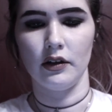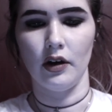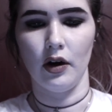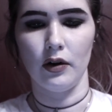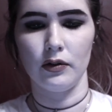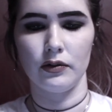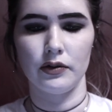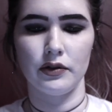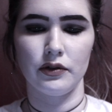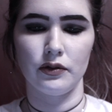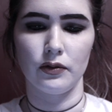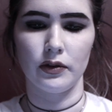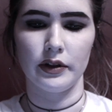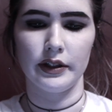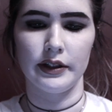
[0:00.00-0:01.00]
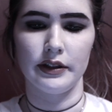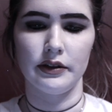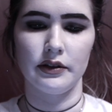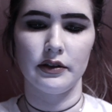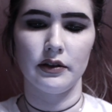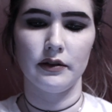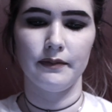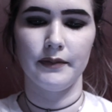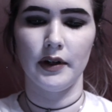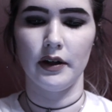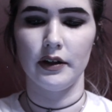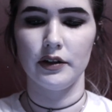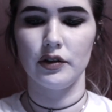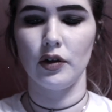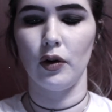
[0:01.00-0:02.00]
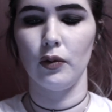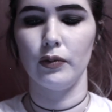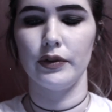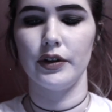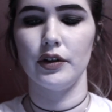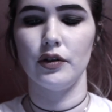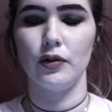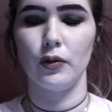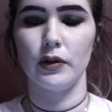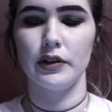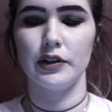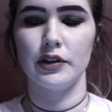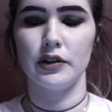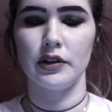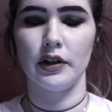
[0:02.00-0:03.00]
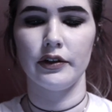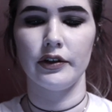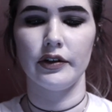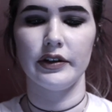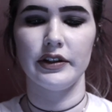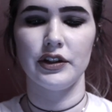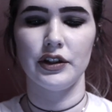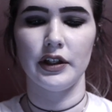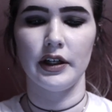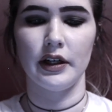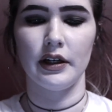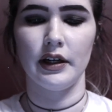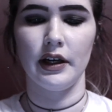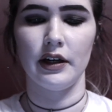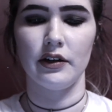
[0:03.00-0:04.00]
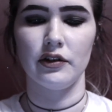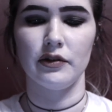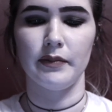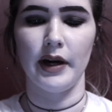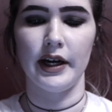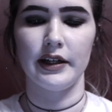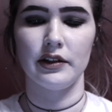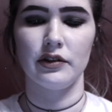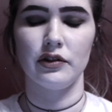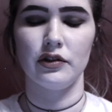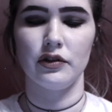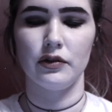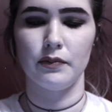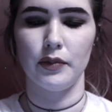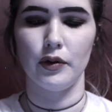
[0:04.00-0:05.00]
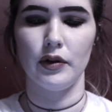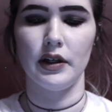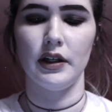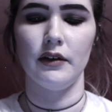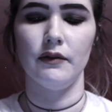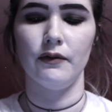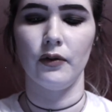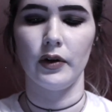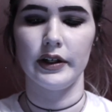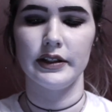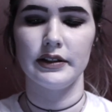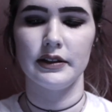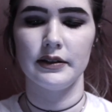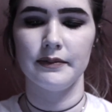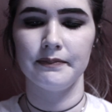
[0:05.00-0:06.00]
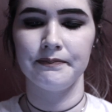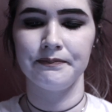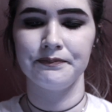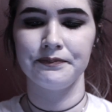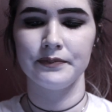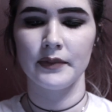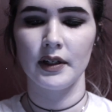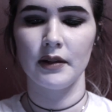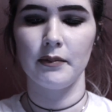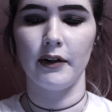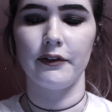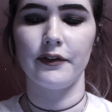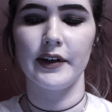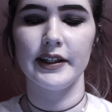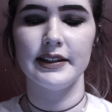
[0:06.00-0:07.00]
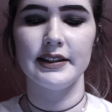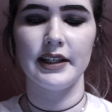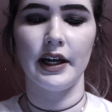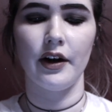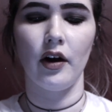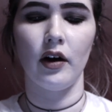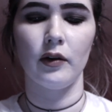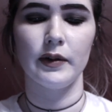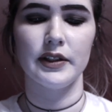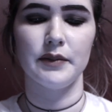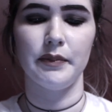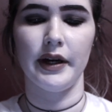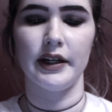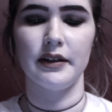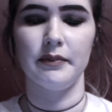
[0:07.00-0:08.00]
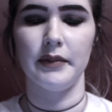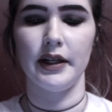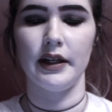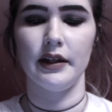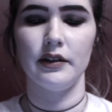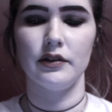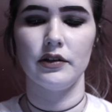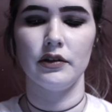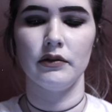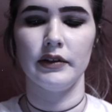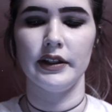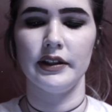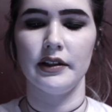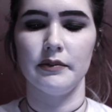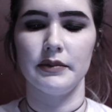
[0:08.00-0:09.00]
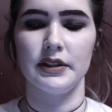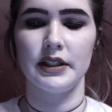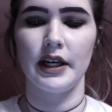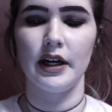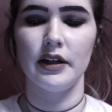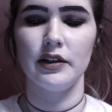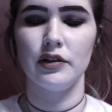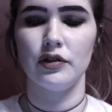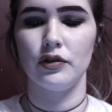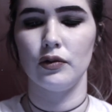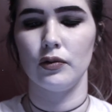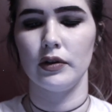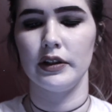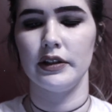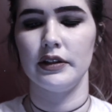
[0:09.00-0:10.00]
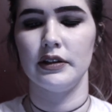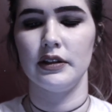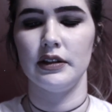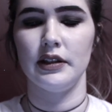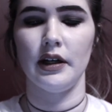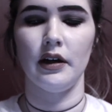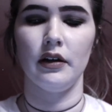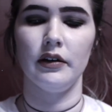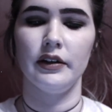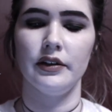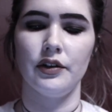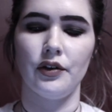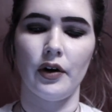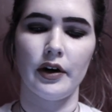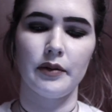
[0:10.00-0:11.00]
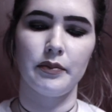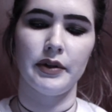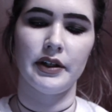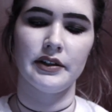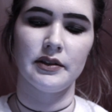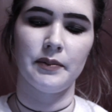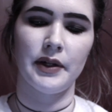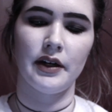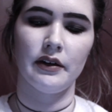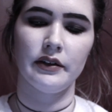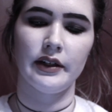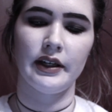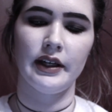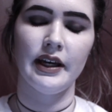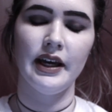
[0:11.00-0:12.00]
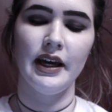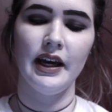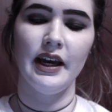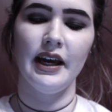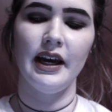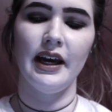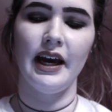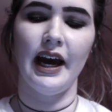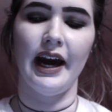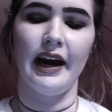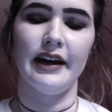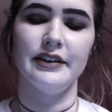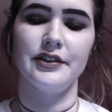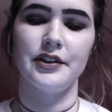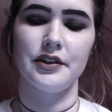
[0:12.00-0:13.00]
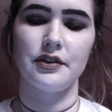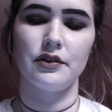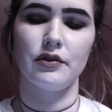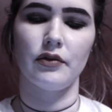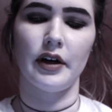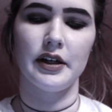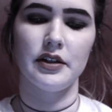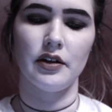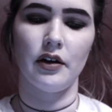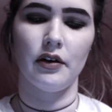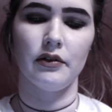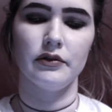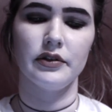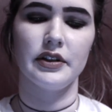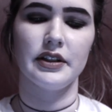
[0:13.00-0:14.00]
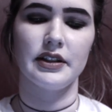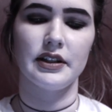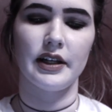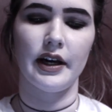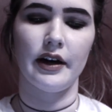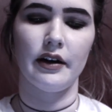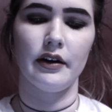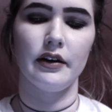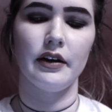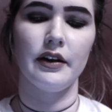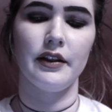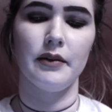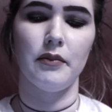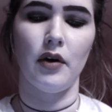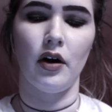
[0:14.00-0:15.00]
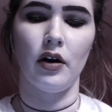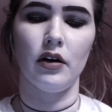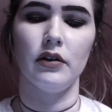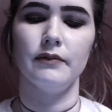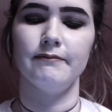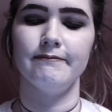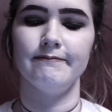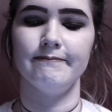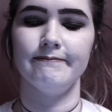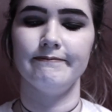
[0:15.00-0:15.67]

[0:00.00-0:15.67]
ghost stories uh, told with a torch under the chin and a dramatic, spooky voice. My friends had always begged me to read them scary stories to tell in the dark because apparently I had just the right tone to scare them all